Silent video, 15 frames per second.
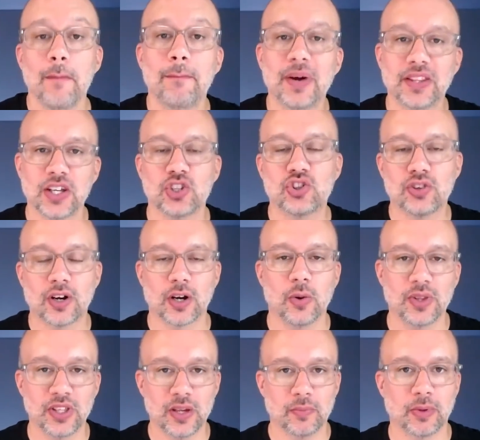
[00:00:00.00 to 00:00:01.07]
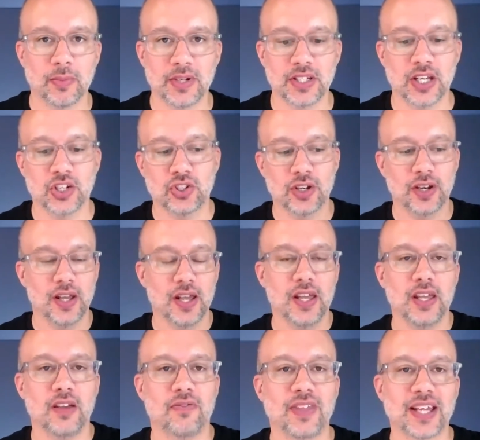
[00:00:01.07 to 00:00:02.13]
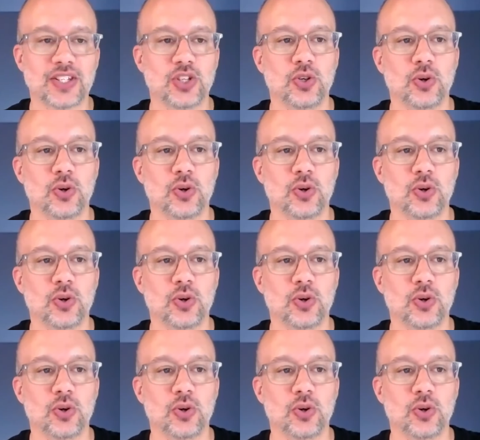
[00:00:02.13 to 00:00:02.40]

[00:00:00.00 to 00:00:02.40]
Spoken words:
but they struggle with the implementation. If that